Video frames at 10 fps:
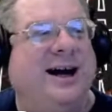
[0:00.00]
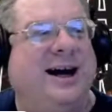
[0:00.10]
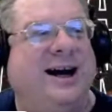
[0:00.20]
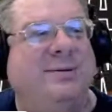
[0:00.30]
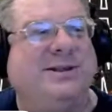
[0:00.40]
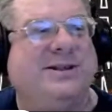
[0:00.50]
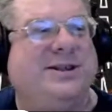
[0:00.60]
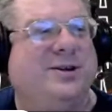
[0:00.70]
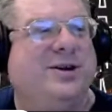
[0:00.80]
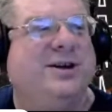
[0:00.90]
Is it still
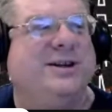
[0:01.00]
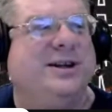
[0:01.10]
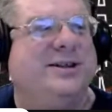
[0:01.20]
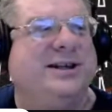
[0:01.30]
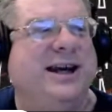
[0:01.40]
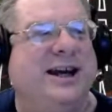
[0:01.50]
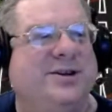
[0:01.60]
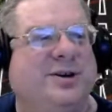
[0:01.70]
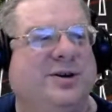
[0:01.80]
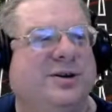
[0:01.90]
good to
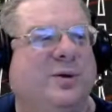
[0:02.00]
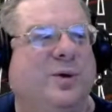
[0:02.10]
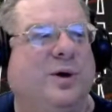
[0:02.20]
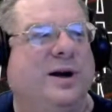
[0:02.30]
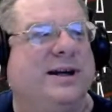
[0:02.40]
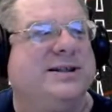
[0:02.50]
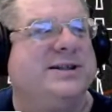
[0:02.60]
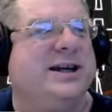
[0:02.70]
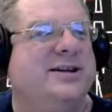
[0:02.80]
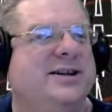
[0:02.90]
enter or
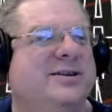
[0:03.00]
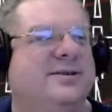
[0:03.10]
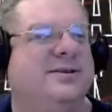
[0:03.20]
extended?